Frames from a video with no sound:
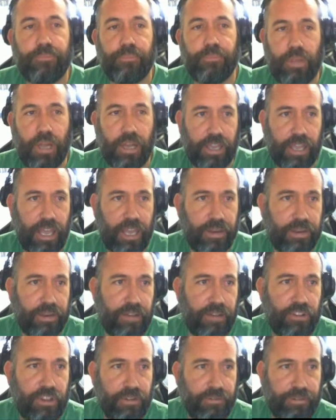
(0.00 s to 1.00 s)
Again,
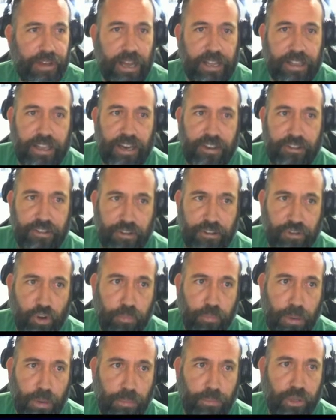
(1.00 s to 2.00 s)
given the fact that it's a stone
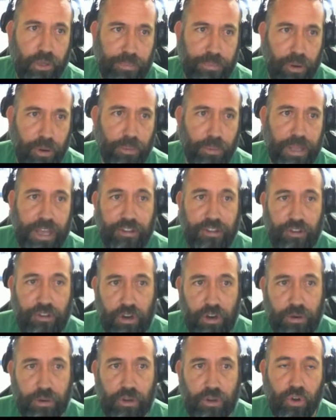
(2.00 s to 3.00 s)
bubble, he probably is
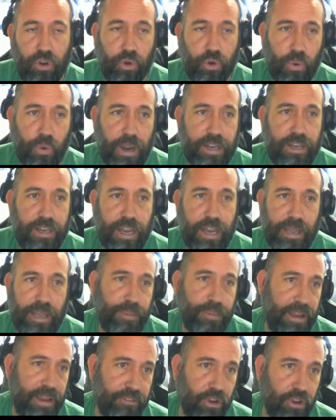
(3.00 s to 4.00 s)
going to call quite tight. He
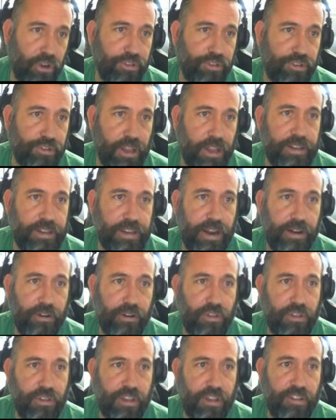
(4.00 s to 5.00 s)
might even call slightly tighter
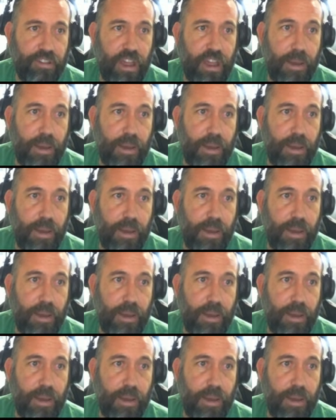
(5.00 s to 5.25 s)
than this.